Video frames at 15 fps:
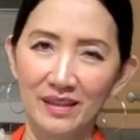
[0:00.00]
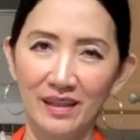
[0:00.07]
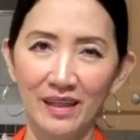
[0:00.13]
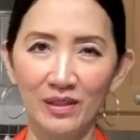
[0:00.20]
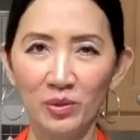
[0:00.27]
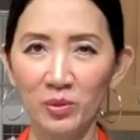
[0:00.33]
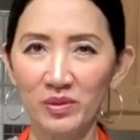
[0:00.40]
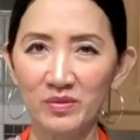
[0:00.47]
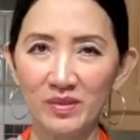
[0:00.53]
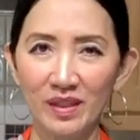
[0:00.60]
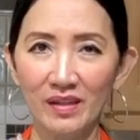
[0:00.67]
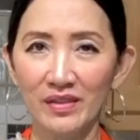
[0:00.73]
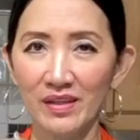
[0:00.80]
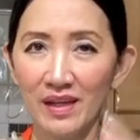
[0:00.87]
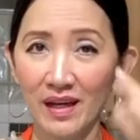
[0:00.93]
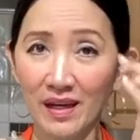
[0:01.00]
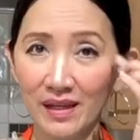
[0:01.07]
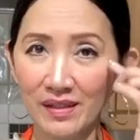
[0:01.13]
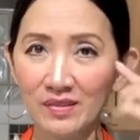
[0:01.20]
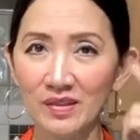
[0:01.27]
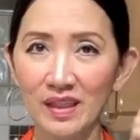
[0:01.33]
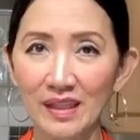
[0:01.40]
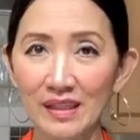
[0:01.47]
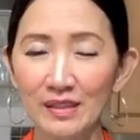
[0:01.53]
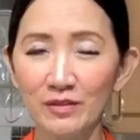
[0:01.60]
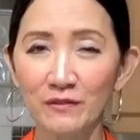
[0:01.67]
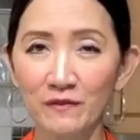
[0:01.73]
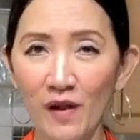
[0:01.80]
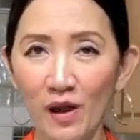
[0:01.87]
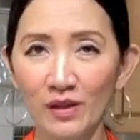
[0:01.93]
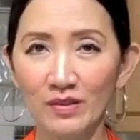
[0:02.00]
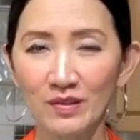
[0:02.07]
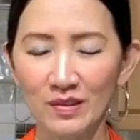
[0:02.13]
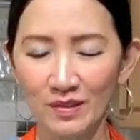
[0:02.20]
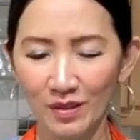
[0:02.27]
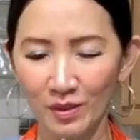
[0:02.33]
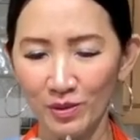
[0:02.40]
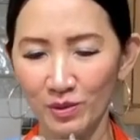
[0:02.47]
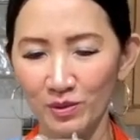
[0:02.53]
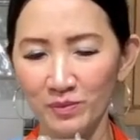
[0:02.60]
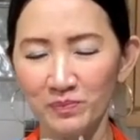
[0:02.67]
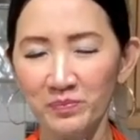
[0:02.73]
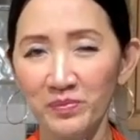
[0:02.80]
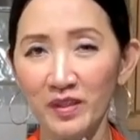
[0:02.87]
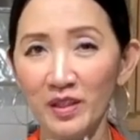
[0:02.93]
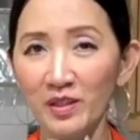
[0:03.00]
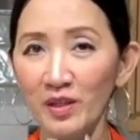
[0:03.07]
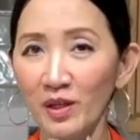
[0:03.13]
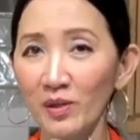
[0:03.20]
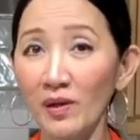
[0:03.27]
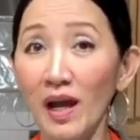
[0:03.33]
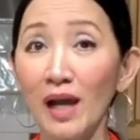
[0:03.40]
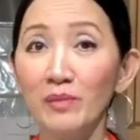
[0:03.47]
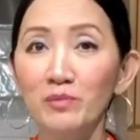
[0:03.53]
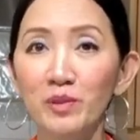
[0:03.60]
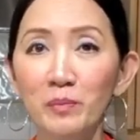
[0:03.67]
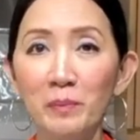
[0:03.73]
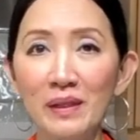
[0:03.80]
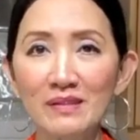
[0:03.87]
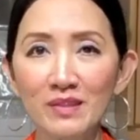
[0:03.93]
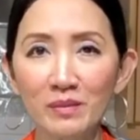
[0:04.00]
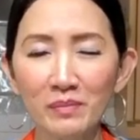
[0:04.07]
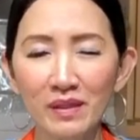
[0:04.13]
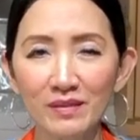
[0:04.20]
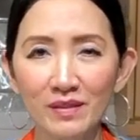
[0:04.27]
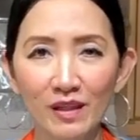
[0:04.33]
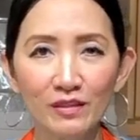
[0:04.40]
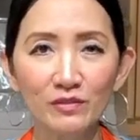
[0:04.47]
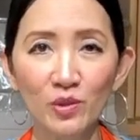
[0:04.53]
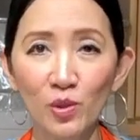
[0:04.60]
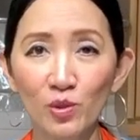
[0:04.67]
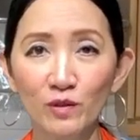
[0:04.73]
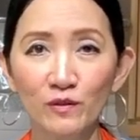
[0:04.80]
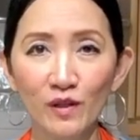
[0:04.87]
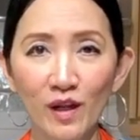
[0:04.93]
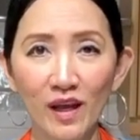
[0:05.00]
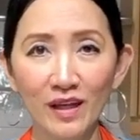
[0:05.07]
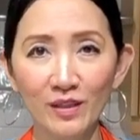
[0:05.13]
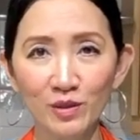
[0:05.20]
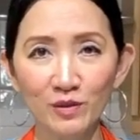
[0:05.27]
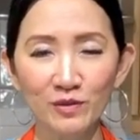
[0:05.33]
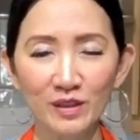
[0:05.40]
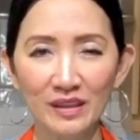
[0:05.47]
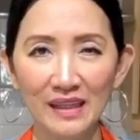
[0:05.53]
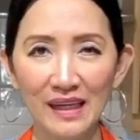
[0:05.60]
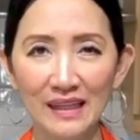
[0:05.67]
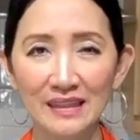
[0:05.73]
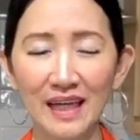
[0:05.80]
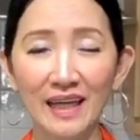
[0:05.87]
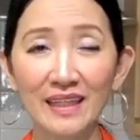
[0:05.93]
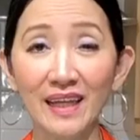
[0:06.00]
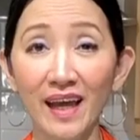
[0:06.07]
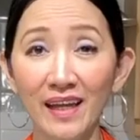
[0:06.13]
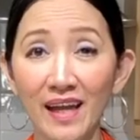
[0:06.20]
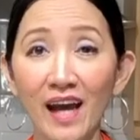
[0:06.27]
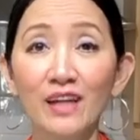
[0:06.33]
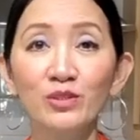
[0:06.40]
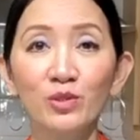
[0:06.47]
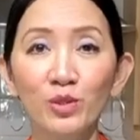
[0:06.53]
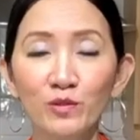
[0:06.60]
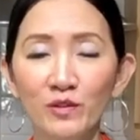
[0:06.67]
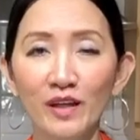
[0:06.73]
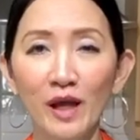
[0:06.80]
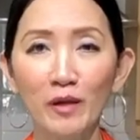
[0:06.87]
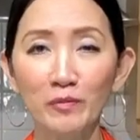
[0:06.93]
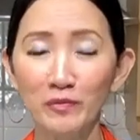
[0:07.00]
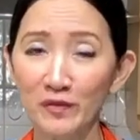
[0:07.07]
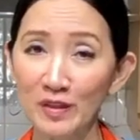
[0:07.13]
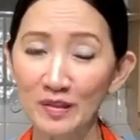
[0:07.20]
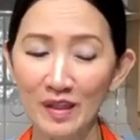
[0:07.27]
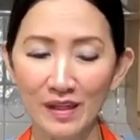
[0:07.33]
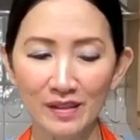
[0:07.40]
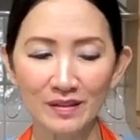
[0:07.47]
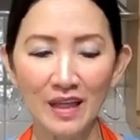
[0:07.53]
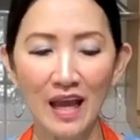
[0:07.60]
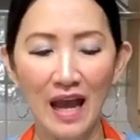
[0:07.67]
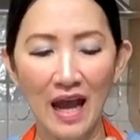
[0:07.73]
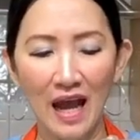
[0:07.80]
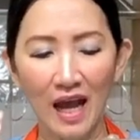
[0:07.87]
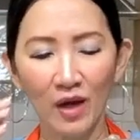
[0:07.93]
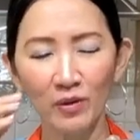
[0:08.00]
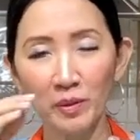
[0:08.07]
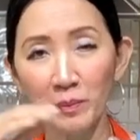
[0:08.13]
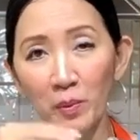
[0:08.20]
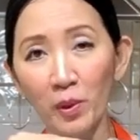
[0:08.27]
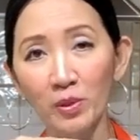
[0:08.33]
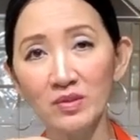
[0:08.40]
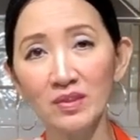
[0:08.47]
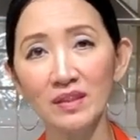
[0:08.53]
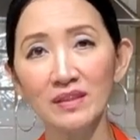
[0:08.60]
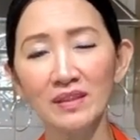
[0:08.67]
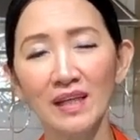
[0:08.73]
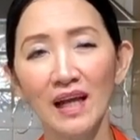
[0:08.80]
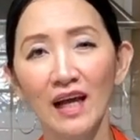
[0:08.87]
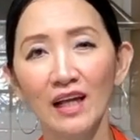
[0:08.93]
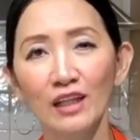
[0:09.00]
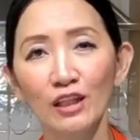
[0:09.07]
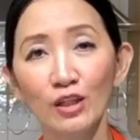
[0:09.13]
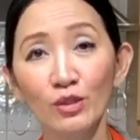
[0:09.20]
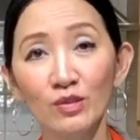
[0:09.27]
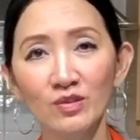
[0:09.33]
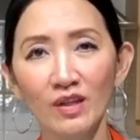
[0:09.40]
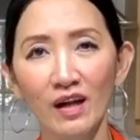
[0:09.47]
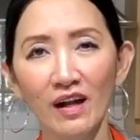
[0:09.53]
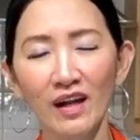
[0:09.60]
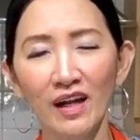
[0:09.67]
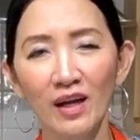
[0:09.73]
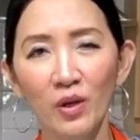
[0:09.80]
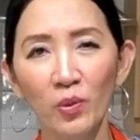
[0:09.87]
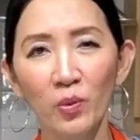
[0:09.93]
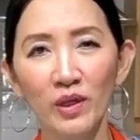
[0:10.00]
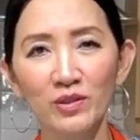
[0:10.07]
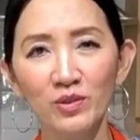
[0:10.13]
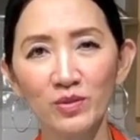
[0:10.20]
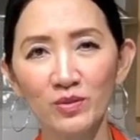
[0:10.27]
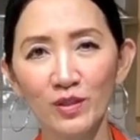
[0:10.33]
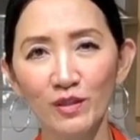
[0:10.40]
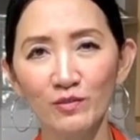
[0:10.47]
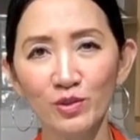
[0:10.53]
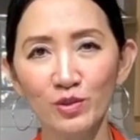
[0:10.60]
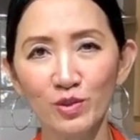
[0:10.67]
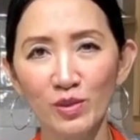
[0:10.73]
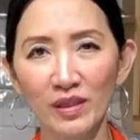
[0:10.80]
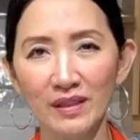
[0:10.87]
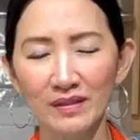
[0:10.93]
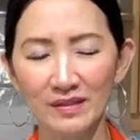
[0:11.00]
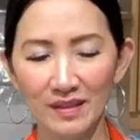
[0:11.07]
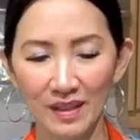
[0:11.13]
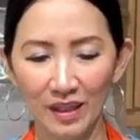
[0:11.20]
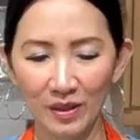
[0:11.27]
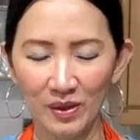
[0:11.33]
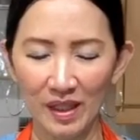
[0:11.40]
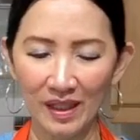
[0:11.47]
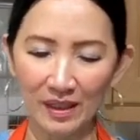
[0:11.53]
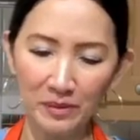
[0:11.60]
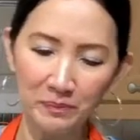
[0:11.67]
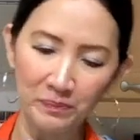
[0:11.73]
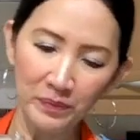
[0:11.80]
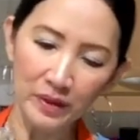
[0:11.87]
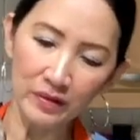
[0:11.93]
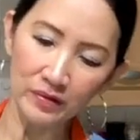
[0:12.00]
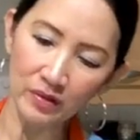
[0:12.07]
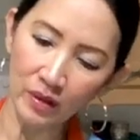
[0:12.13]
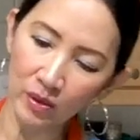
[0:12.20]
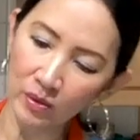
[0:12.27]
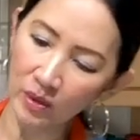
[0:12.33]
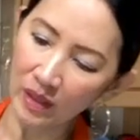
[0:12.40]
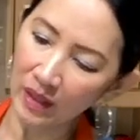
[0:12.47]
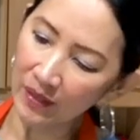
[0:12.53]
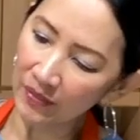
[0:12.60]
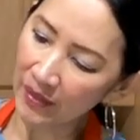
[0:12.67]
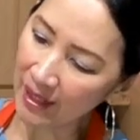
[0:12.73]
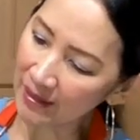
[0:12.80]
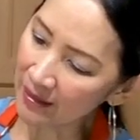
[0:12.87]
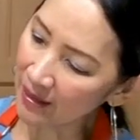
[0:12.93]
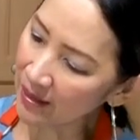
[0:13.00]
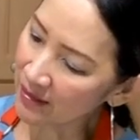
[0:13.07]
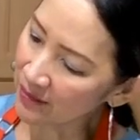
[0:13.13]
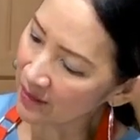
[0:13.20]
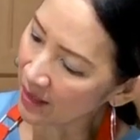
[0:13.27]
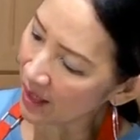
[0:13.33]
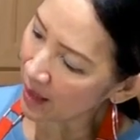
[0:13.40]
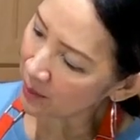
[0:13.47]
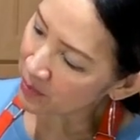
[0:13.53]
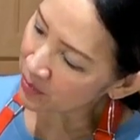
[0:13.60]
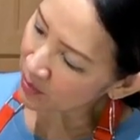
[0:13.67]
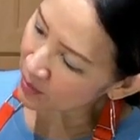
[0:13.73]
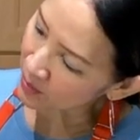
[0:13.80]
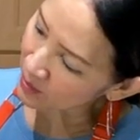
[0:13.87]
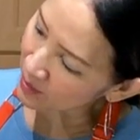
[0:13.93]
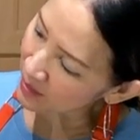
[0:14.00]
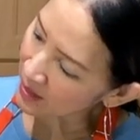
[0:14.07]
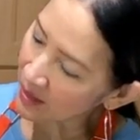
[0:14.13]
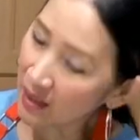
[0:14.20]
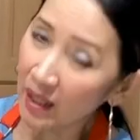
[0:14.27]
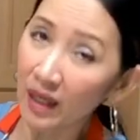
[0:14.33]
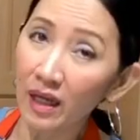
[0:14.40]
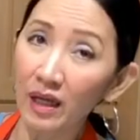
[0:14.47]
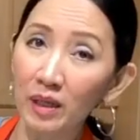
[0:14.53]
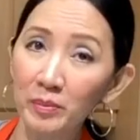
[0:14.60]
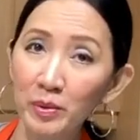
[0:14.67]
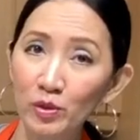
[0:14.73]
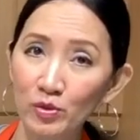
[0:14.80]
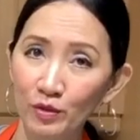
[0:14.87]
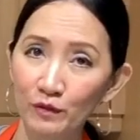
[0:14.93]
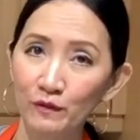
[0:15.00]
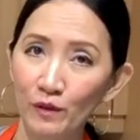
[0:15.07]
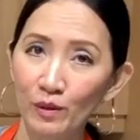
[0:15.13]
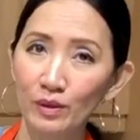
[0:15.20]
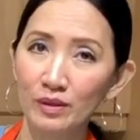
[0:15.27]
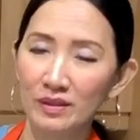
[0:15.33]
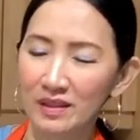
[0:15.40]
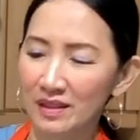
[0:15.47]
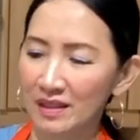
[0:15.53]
I always say the eyes eat first. So there you go. I'm repeating myself over and over again. I cannot overemphasize how important looks are when you serve your drinks, okay? So that is absolutely beautiful.